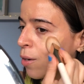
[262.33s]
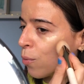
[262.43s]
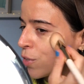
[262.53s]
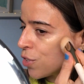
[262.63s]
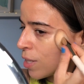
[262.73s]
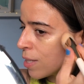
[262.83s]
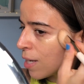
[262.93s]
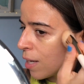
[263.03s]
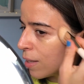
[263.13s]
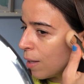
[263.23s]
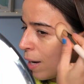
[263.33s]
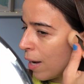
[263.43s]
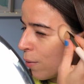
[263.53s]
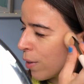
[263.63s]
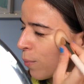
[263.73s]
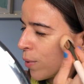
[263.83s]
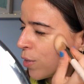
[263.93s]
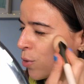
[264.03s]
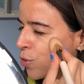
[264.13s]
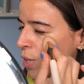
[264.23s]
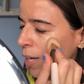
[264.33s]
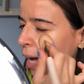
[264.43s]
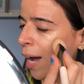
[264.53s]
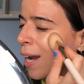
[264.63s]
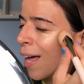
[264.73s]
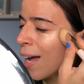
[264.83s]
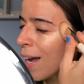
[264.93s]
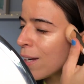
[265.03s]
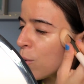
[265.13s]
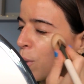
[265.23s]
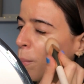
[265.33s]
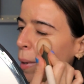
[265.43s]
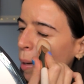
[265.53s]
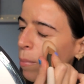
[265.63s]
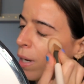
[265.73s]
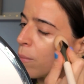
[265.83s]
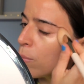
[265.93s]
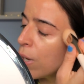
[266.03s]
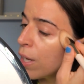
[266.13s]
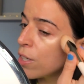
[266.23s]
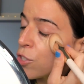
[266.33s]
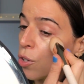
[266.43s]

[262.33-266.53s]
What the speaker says: which is the area we usually highlight or apply blush